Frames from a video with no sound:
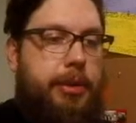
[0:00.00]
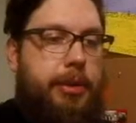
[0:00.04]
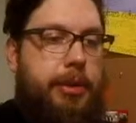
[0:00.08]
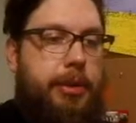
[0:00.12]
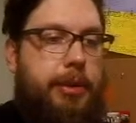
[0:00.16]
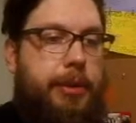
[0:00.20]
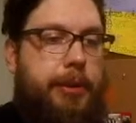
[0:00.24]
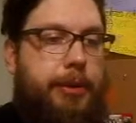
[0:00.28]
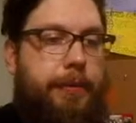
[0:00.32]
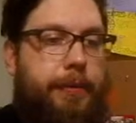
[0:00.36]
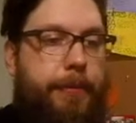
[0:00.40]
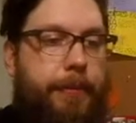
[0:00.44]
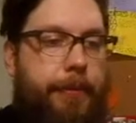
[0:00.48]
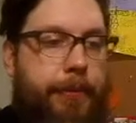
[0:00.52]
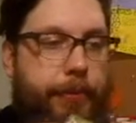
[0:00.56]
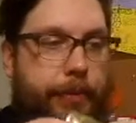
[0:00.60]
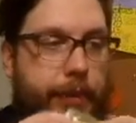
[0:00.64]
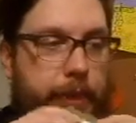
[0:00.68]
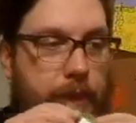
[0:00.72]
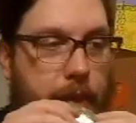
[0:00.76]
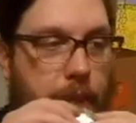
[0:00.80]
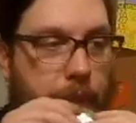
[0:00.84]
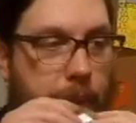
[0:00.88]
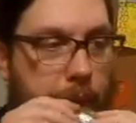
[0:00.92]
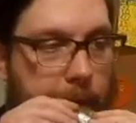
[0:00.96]

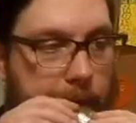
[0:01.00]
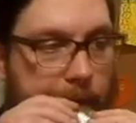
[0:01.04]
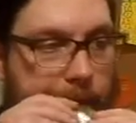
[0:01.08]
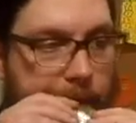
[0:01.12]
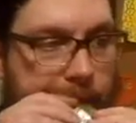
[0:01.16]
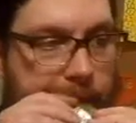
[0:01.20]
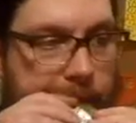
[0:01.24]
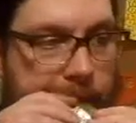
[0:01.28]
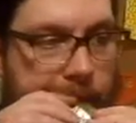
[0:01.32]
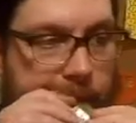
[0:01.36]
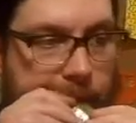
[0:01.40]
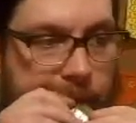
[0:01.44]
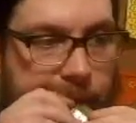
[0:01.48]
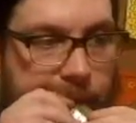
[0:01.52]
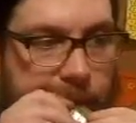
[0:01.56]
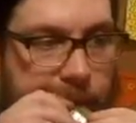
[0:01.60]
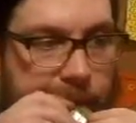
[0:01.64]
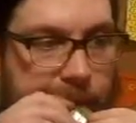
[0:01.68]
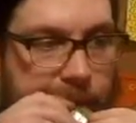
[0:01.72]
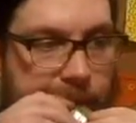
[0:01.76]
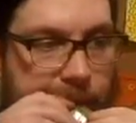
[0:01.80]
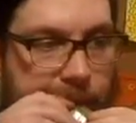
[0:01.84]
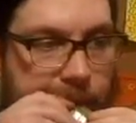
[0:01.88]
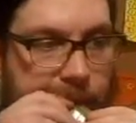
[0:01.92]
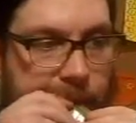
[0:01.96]

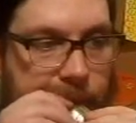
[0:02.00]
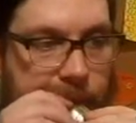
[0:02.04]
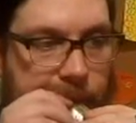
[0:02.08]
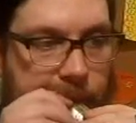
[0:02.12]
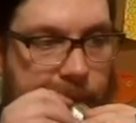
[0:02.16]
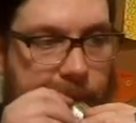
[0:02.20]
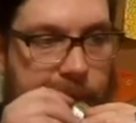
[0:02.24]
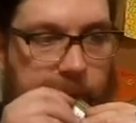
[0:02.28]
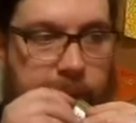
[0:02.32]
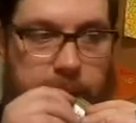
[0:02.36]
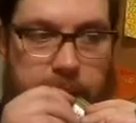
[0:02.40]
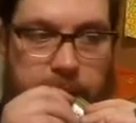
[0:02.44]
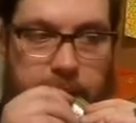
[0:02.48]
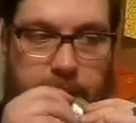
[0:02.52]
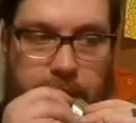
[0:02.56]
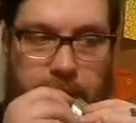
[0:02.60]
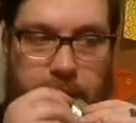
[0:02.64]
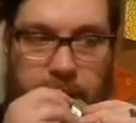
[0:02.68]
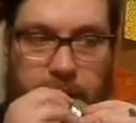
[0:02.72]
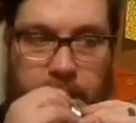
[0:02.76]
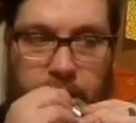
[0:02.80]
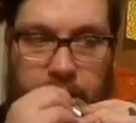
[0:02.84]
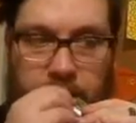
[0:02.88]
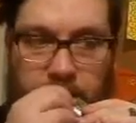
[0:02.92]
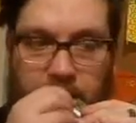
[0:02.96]

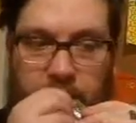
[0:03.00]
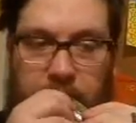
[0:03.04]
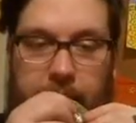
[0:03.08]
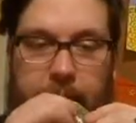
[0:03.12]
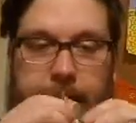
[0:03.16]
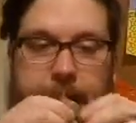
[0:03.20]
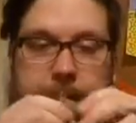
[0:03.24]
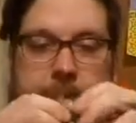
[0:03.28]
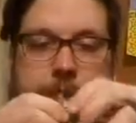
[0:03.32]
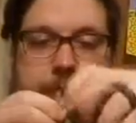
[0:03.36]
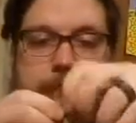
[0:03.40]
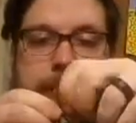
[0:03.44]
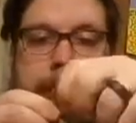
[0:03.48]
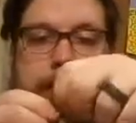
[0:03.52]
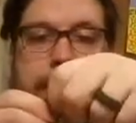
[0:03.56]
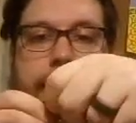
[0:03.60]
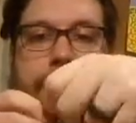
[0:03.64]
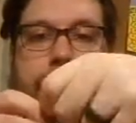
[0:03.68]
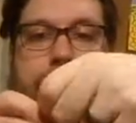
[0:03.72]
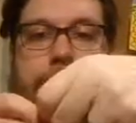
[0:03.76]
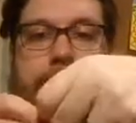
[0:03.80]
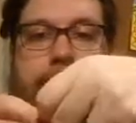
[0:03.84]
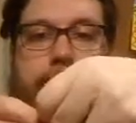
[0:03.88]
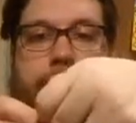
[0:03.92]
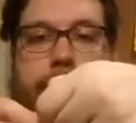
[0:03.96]

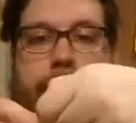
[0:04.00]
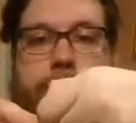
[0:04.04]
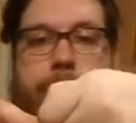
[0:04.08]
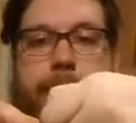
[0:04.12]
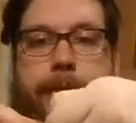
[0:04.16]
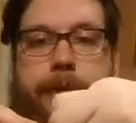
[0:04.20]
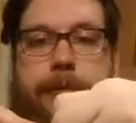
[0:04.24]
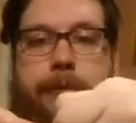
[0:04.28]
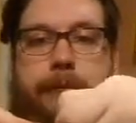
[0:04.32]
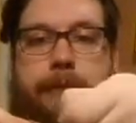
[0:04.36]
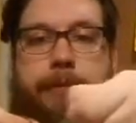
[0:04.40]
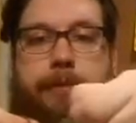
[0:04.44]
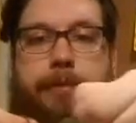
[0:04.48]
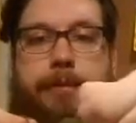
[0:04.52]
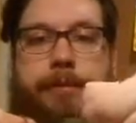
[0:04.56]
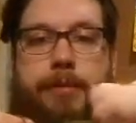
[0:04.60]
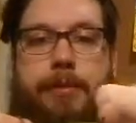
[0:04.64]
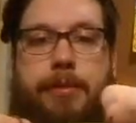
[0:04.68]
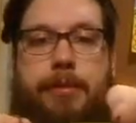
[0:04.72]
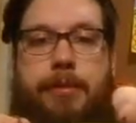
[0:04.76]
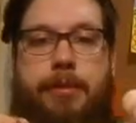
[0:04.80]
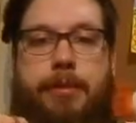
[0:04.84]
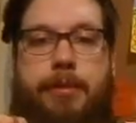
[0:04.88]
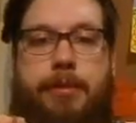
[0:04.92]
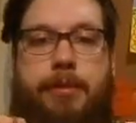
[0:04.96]

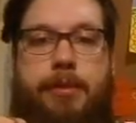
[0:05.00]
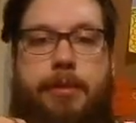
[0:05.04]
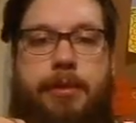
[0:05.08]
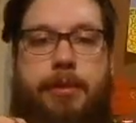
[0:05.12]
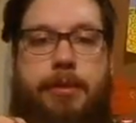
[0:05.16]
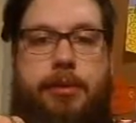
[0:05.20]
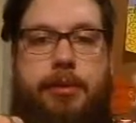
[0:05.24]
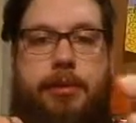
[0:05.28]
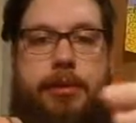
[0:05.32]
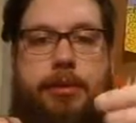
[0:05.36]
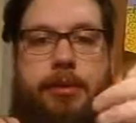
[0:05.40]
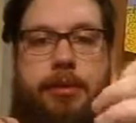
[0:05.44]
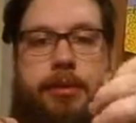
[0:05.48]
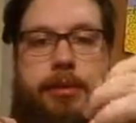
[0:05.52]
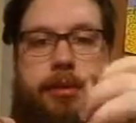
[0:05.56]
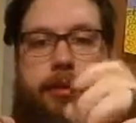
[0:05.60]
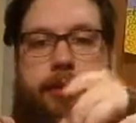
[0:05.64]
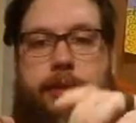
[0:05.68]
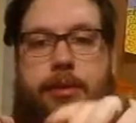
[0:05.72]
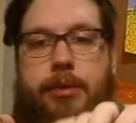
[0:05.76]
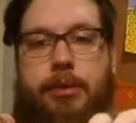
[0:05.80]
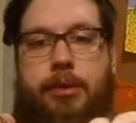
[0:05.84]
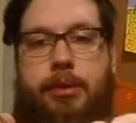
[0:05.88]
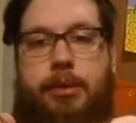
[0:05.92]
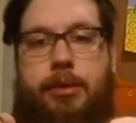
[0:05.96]

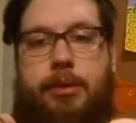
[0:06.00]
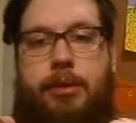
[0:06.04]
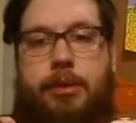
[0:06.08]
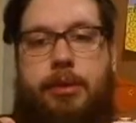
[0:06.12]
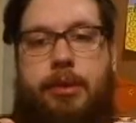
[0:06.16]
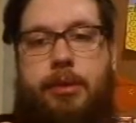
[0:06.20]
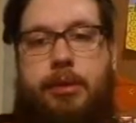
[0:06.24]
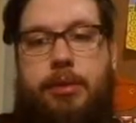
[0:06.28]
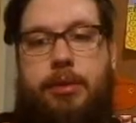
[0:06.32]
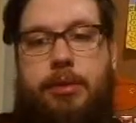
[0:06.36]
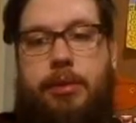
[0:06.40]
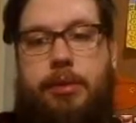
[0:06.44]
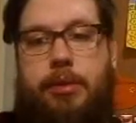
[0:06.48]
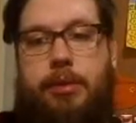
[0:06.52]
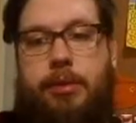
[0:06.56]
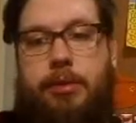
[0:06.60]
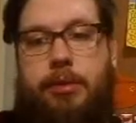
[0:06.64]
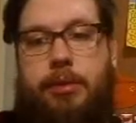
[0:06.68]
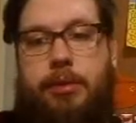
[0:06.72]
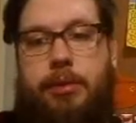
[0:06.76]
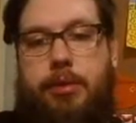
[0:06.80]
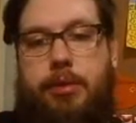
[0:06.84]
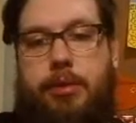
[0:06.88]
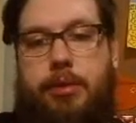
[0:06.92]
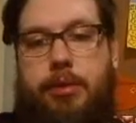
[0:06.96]

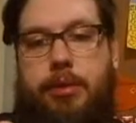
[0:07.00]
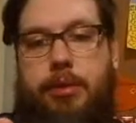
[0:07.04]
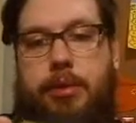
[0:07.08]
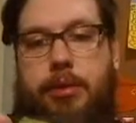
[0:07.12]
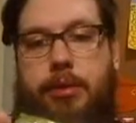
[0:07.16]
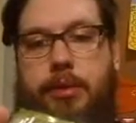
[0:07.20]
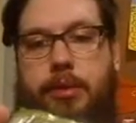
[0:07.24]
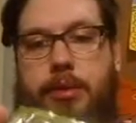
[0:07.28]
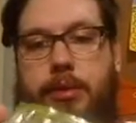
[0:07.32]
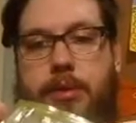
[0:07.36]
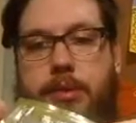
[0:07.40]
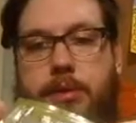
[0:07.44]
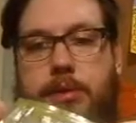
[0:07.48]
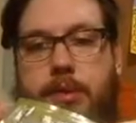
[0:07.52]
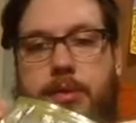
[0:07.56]
Nothing is said.